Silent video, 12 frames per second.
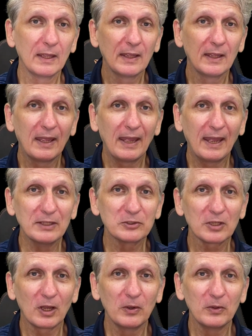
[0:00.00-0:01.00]
And
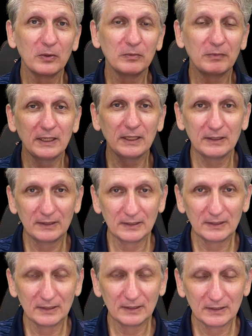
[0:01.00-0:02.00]
so the
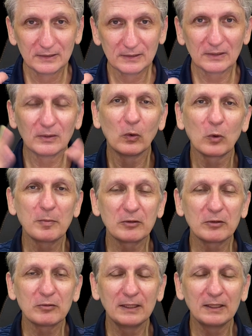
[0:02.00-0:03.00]
augmented
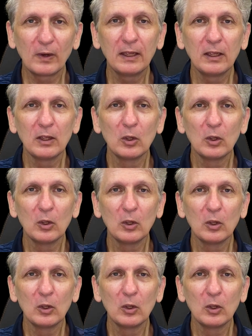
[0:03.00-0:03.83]
reality software